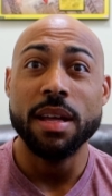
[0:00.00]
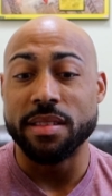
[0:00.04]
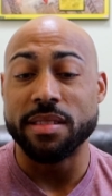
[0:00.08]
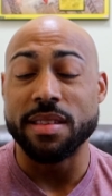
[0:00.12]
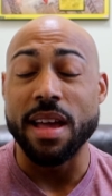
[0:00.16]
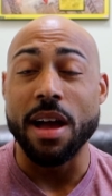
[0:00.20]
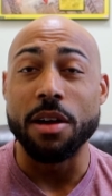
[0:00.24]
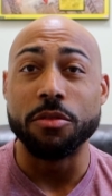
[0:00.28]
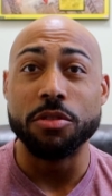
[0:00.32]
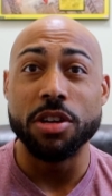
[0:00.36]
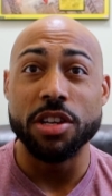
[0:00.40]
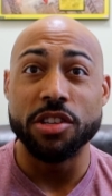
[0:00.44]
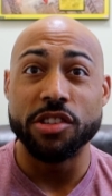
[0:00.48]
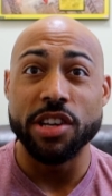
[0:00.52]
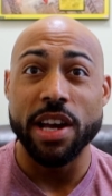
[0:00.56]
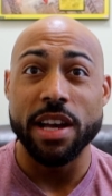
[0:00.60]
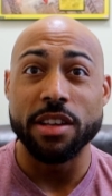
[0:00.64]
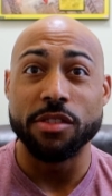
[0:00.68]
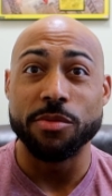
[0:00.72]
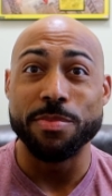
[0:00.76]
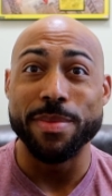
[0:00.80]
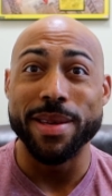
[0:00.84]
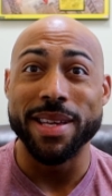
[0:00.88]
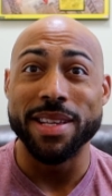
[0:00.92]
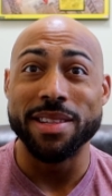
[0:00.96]
The sound
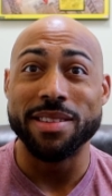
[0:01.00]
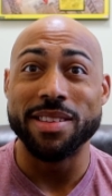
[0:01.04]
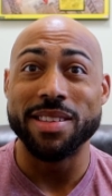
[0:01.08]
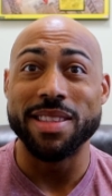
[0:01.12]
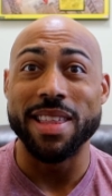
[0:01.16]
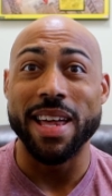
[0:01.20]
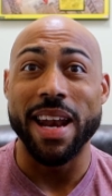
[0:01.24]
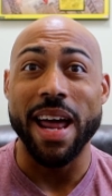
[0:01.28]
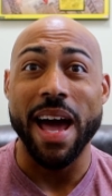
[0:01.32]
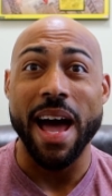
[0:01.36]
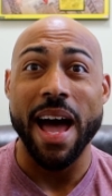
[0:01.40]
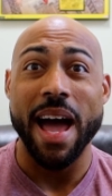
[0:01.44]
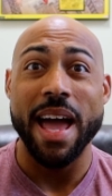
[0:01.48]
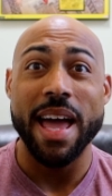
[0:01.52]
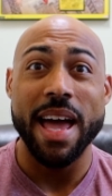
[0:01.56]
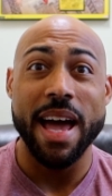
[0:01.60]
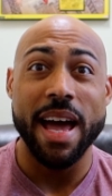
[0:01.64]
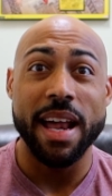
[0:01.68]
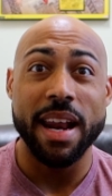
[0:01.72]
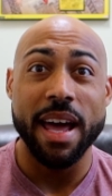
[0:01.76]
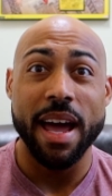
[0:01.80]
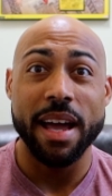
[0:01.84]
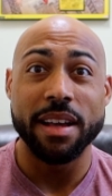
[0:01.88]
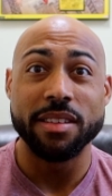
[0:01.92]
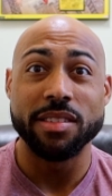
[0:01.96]
adjustments that I
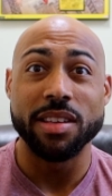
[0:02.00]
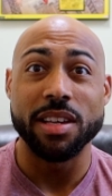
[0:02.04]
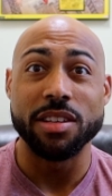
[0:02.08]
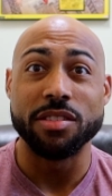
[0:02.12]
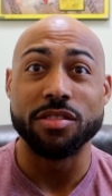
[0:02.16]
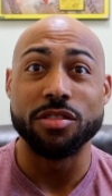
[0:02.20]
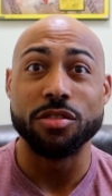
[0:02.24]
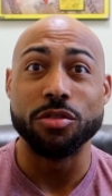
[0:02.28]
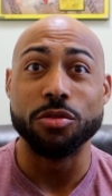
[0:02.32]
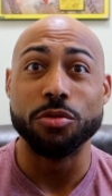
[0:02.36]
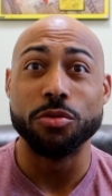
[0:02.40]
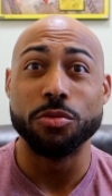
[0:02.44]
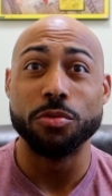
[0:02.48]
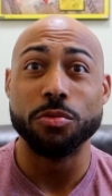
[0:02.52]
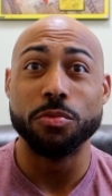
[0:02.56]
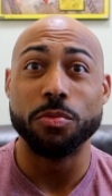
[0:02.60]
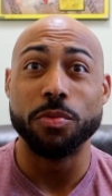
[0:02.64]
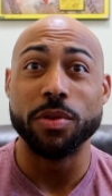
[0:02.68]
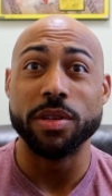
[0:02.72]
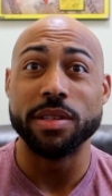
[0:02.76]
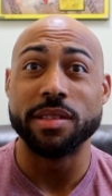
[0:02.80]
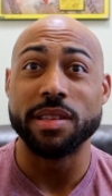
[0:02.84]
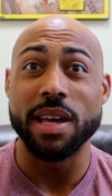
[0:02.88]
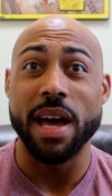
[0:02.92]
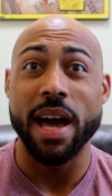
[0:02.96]
had access to
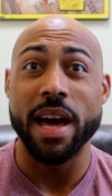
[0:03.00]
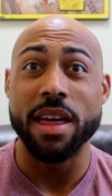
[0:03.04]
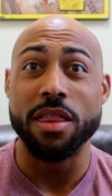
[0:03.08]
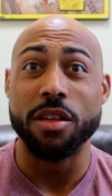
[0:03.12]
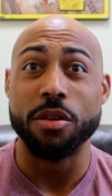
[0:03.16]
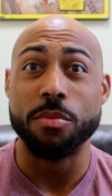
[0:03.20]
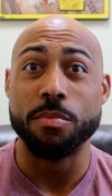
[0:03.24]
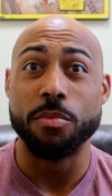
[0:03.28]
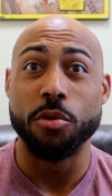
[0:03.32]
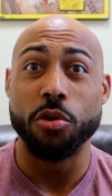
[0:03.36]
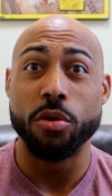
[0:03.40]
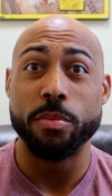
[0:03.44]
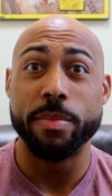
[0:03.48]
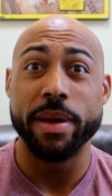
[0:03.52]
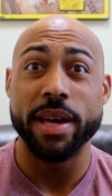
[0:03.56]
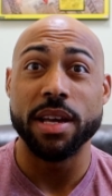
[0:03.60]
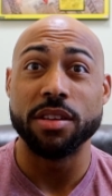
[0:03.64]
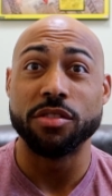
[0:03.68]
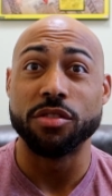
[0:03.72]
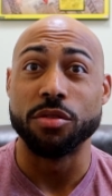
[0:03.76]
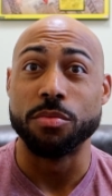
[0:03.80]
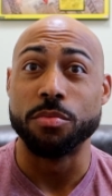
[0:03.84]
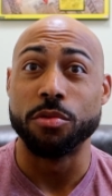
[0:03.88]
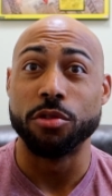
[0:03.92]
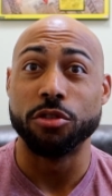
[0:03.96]
was either more
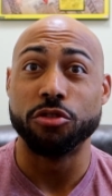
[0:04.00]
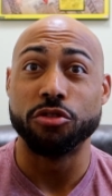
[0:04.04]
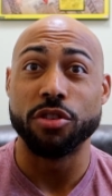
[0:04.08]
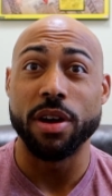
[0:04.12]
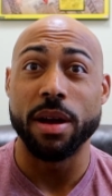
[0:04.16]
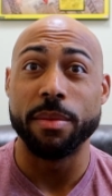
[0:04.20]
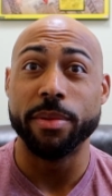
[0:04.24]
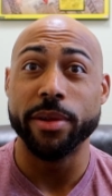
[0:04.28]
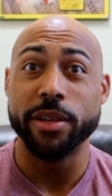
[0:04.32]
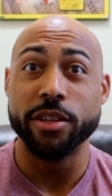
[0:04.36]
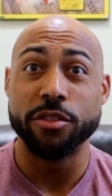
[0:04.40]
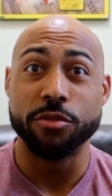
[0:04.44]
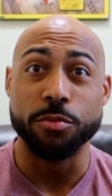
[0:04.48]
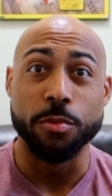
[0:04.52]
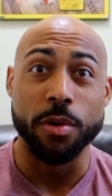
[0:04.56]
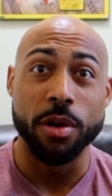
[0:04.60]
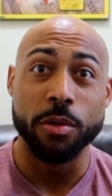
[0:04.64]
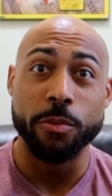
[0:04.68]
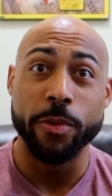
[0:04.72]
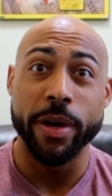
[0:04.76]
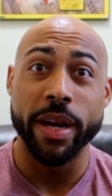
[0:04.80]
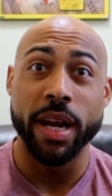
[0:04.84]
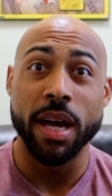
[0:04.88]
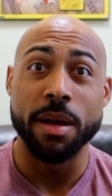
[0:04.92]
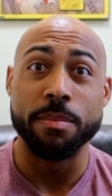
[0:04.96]
bass or more treble. As
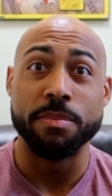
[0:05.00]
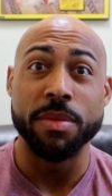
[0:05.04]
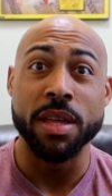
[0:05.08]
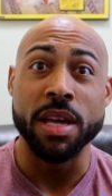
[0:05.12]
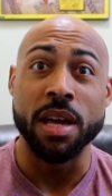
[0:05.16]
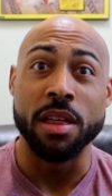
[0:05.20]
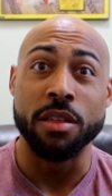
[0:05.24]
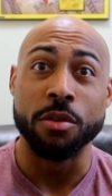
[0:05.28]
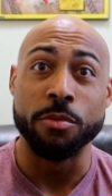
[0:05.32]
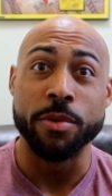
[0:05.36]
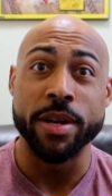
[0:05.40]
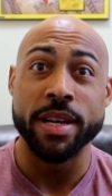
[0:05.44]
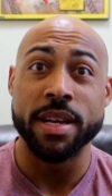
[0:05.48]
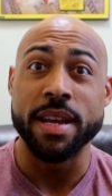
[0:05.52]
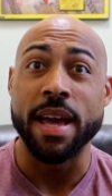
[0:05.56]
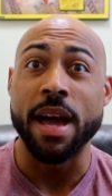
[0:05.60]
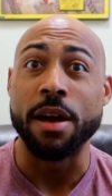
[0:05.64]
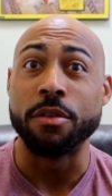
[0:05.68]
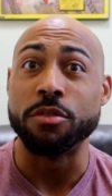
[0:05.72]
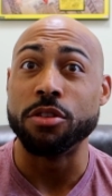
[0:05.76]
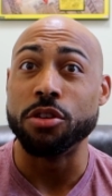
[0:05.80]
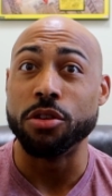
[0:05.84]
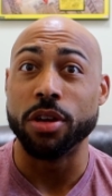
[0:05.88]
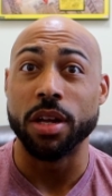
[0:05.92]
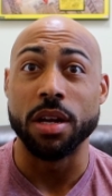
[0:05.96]
one went up, the other went
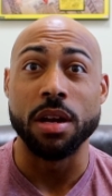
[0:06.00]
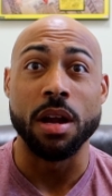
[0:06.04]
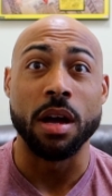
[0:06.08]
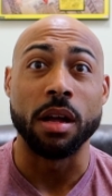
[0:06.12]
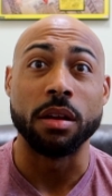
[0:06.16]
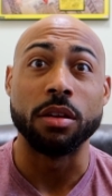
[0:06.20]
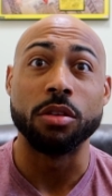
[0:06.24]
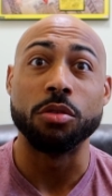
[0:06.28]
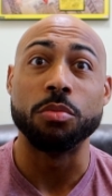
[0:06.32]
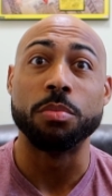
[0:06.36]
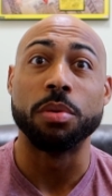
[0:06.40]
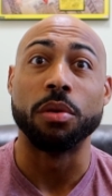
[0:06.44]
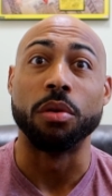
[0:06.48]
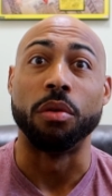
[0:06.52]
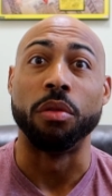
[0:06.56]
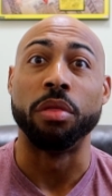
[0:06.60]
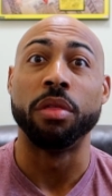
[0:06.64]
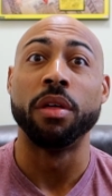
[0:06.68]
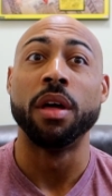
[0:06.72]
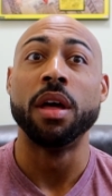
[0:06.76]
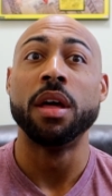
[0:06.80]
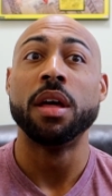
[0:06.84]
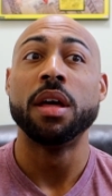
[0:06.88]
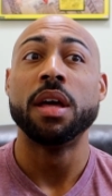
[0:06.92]
down. You cannot do both.